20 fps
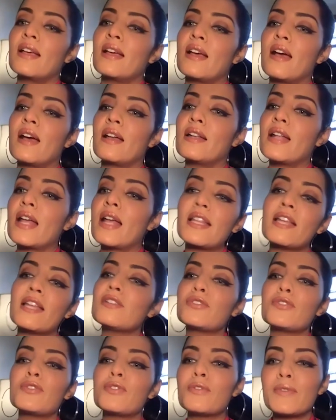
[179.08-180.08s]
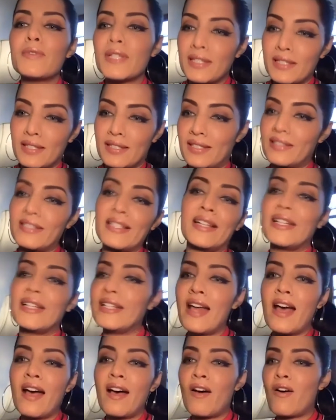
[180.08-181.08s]
nothing to do with
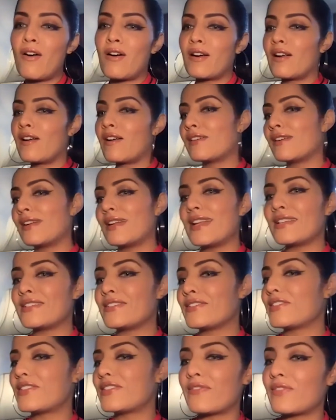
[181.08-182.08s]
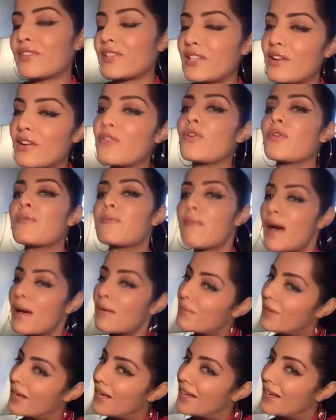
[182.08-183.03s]
Celina or her relationship with her own mom.